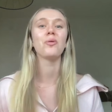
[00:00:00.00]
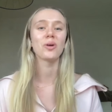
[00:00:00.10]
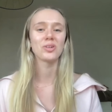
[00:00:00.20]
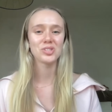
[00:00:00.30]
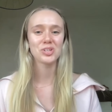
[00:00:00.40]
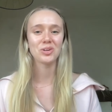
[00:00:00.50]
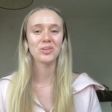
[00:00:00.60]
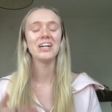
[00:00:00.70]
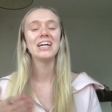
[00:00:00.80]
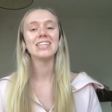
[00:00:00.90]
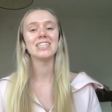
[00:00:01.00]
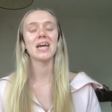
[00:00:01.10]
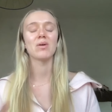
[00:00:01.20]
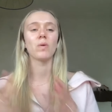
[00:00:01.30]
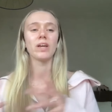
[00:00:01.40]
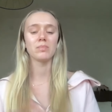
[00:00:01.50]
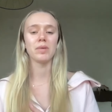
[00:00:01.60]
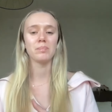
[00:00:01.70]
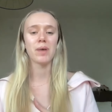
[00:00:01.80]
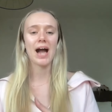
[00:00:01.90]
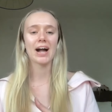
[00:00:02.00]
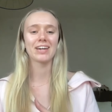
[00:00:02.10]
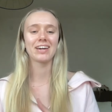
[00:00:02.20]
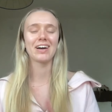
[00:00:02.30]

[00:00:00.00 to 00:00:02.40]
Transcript: forward to the day where we can be back